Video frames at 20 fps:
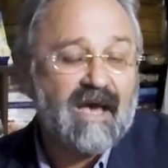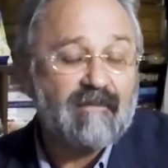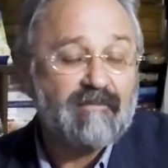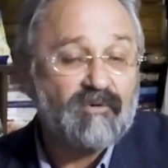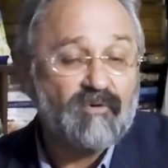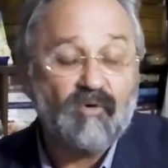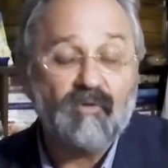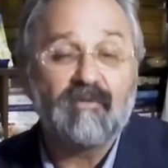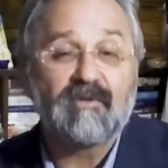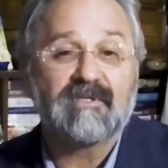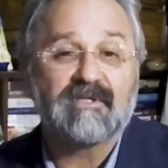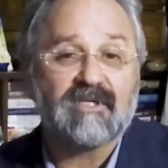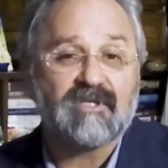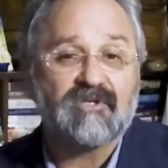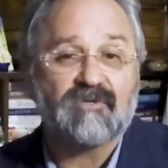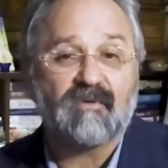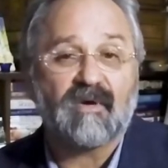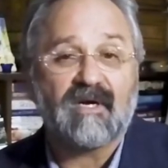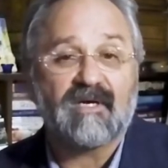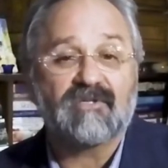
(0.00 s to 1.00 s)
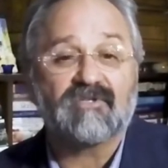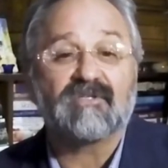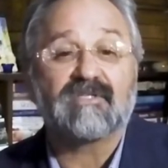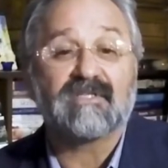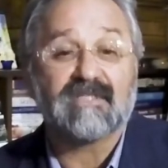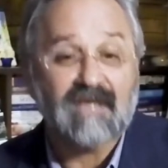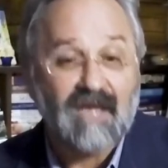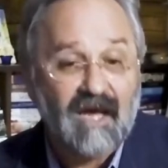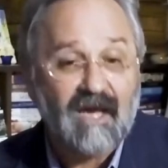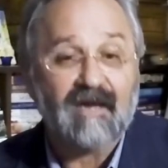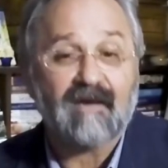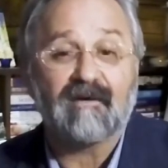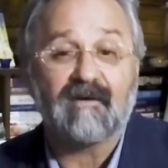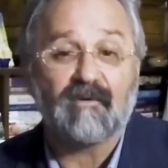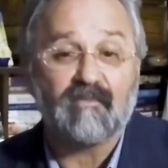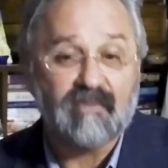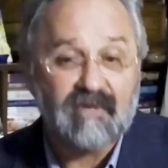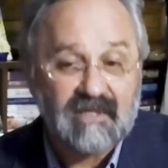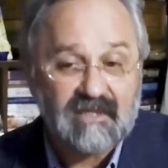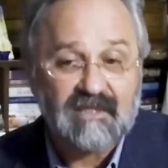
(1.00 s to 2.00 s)
abnormal situations like
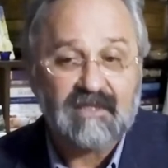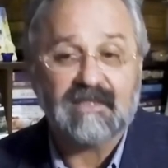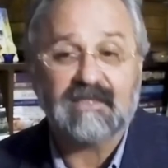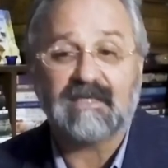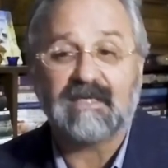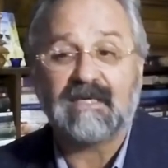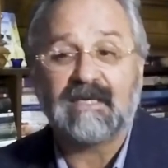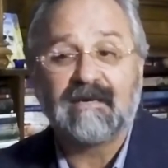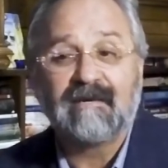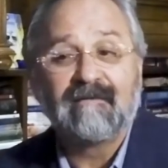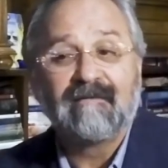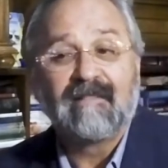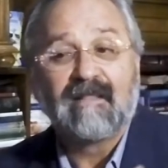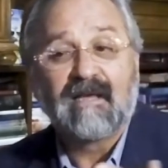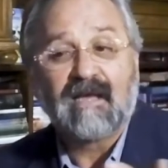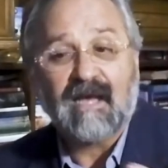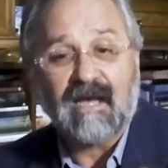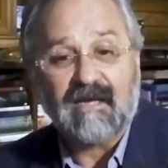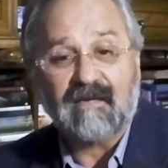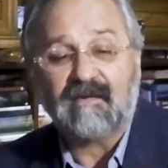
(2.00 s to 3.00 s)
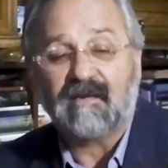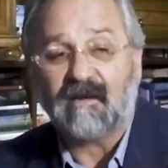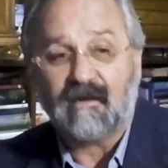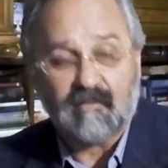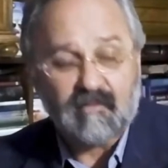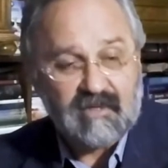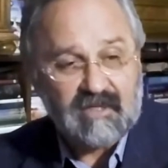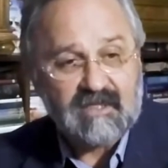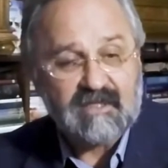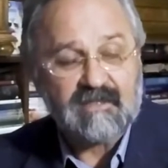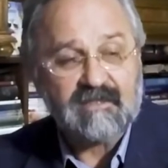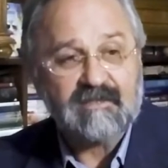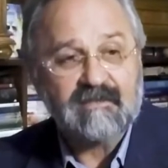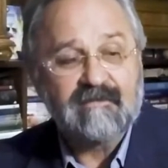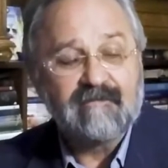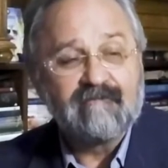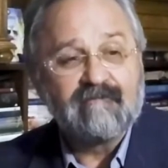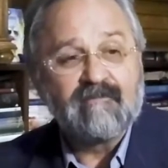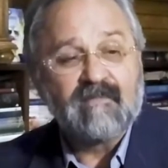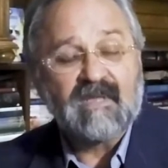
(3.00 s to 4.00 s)
obesity and diabetes.
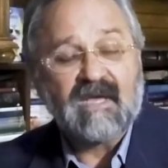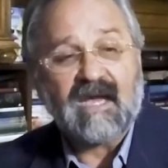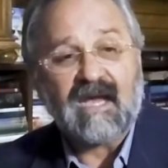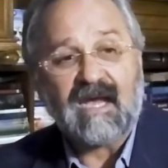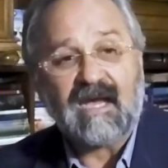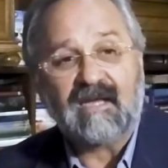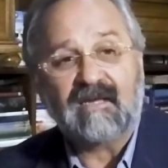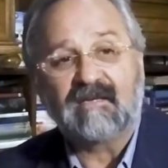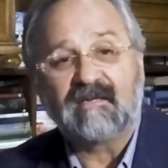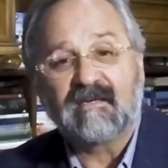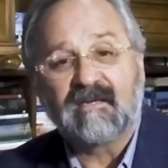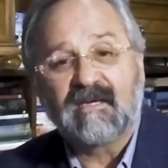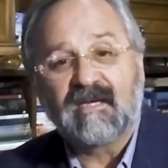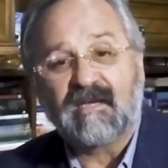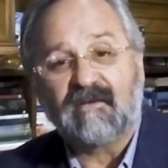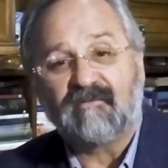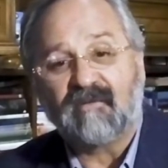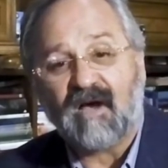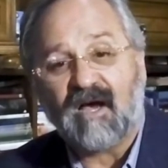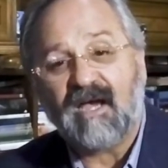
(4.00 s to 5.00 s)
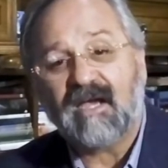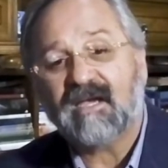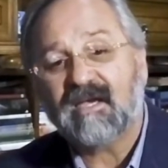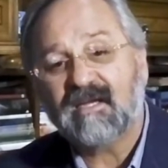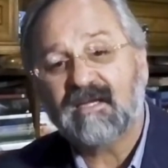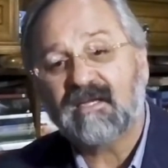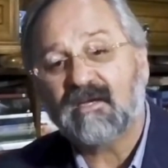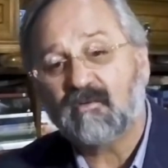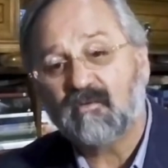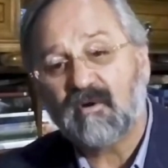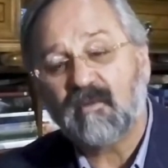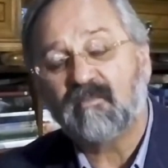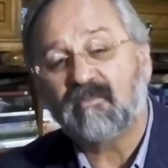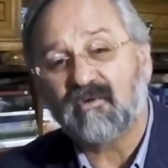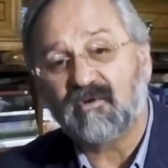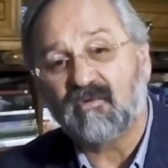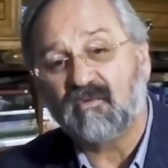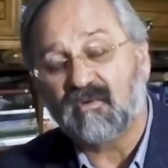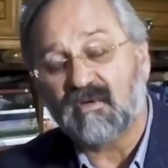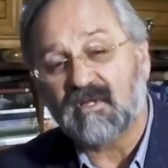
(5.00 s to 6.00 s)
And if I can
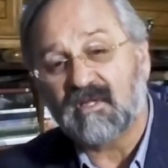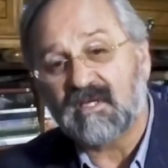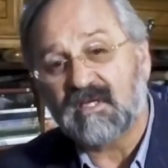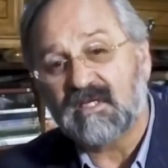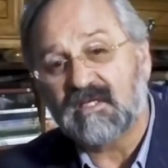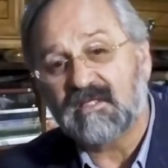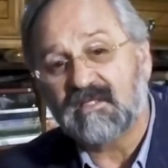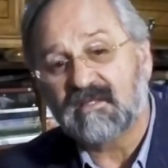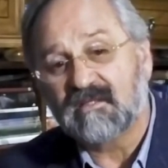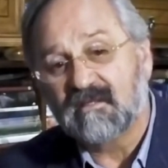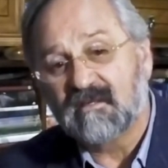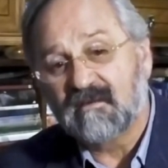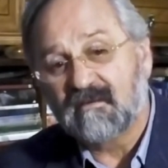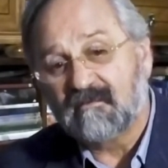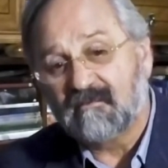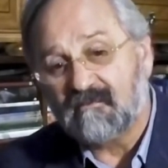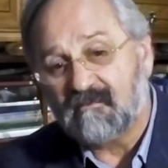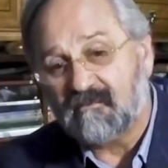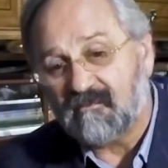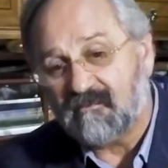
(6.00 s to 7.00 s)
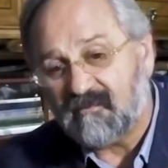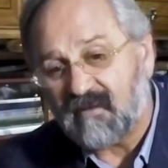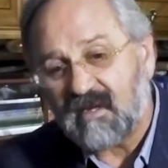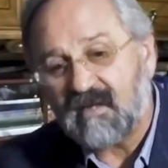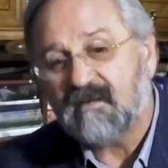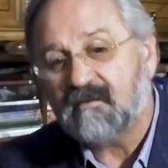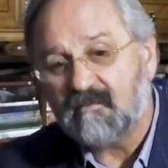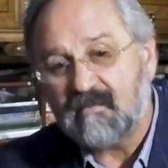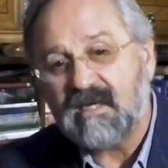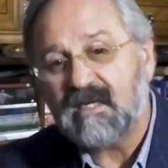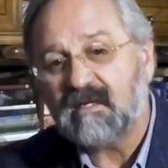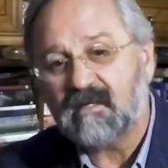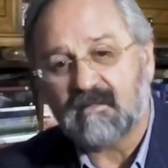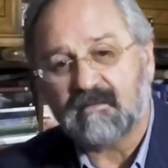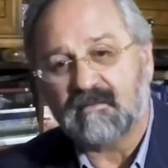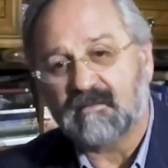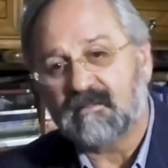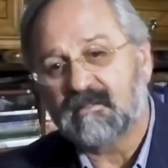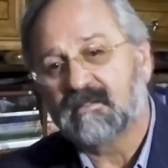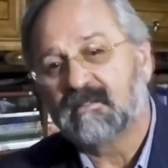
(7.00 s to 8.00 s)
equip you with these
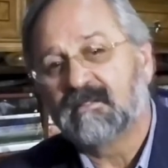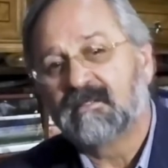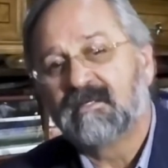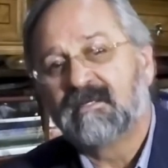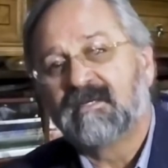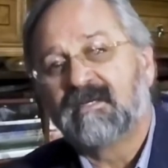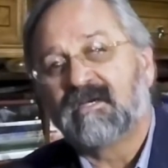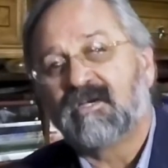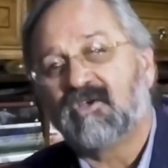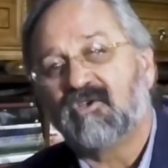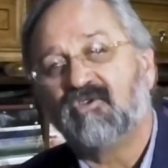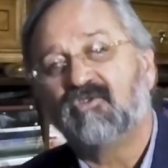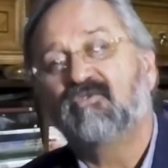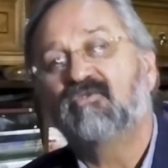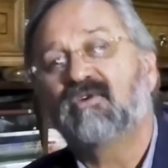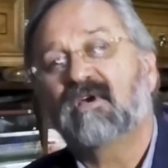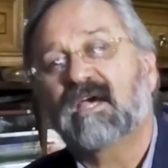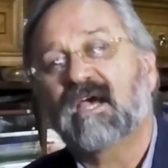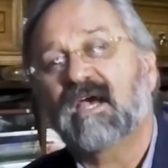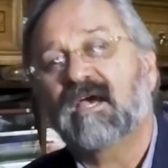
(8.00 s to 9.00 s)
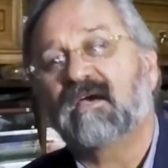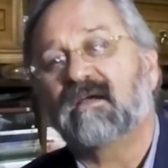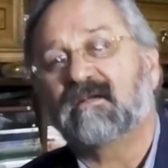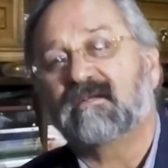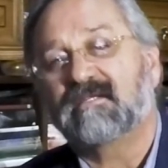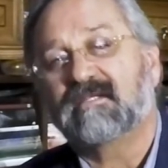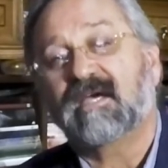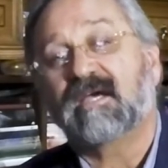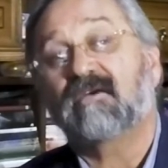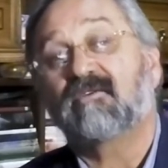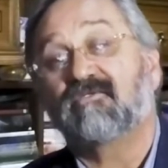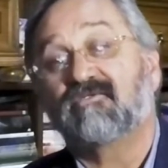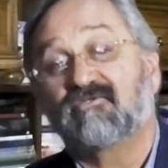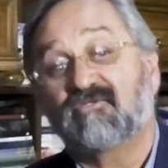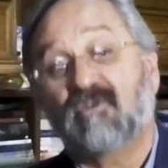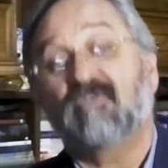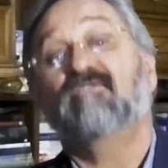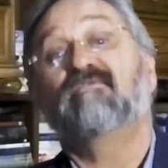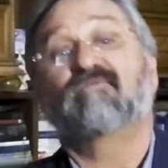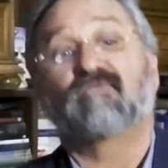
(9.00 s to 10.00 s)
fundamentals, you can take
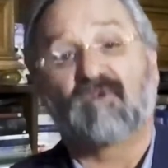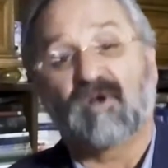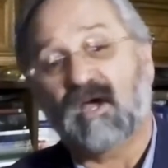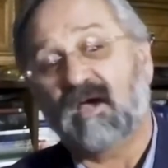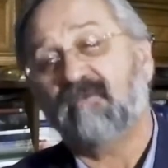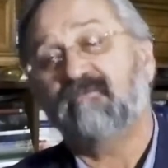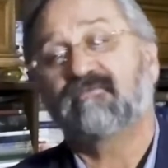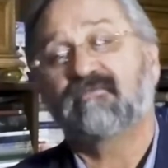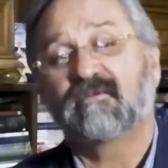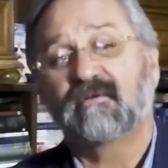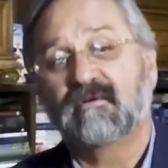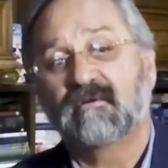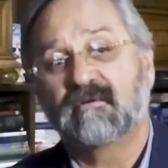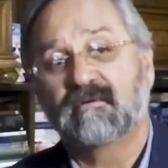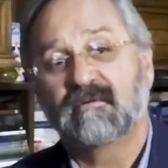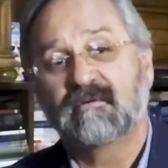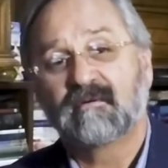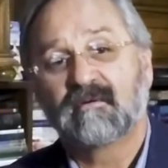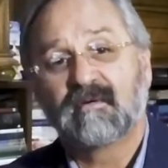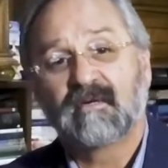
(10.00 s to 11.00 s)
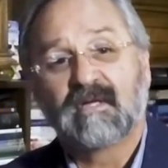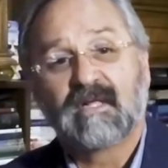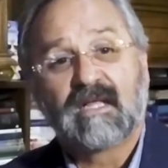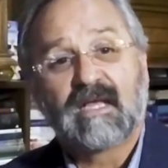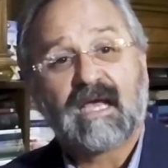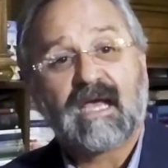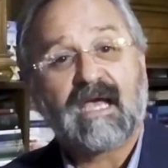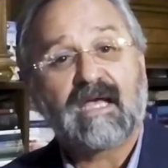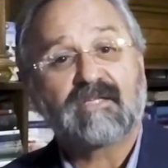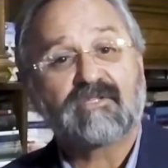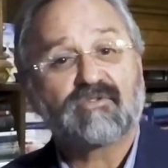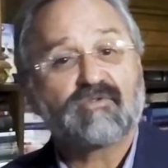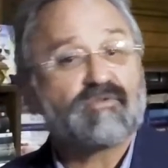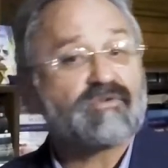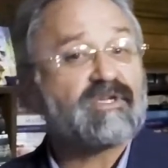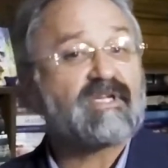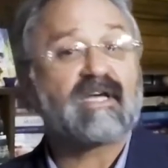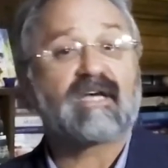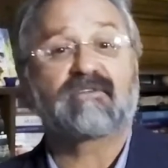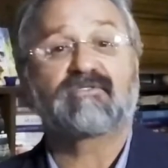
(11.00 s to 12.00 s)
control of your life and
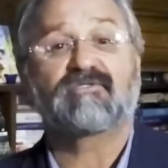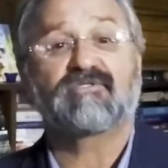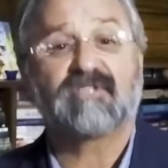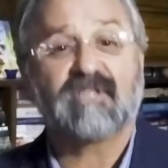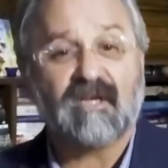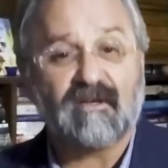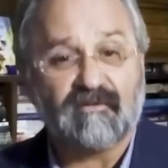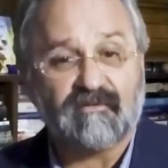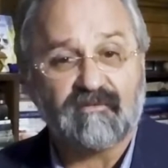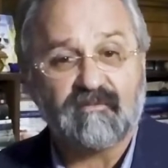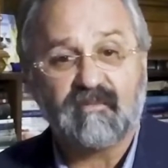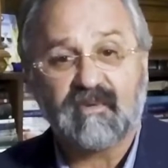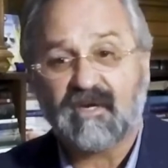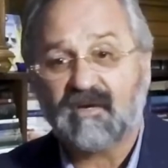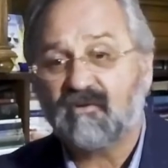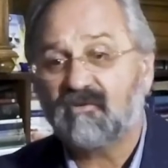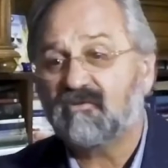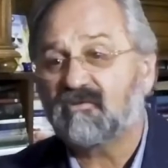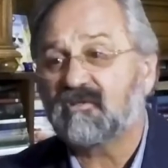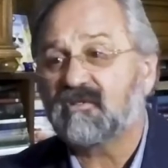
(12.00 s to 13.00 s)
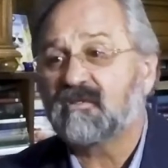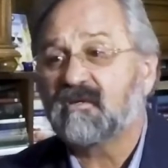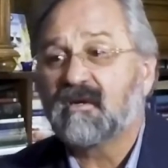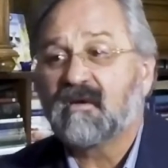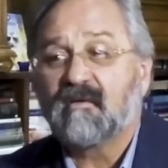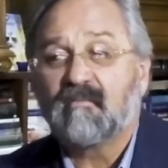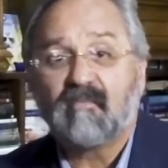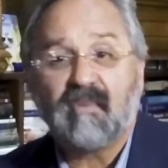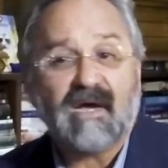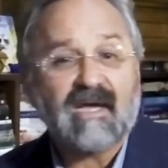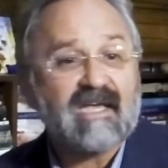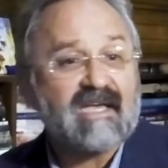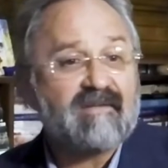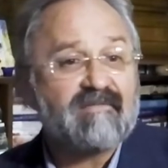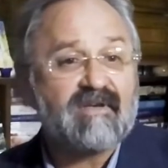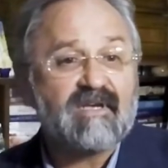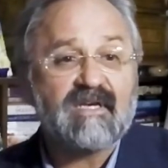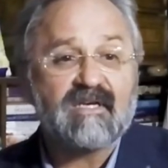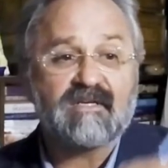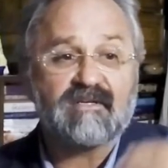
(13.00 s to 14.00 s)
sort it out yourself, because by
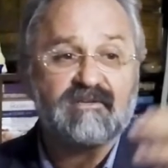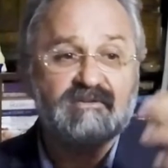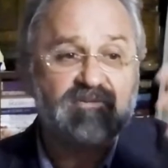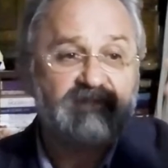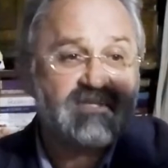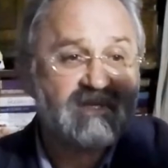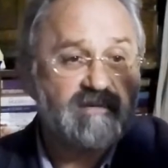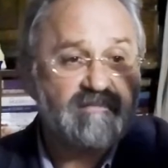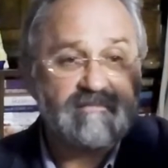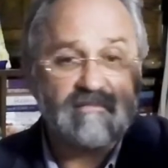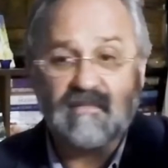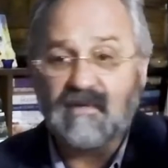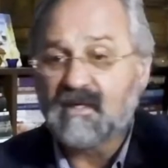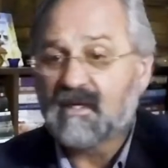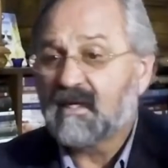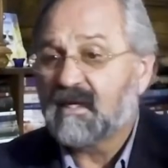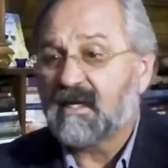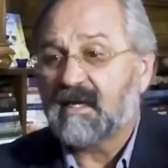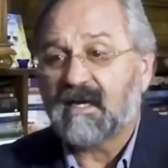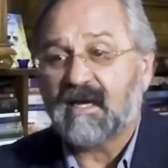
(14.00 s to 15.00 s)
giving it to some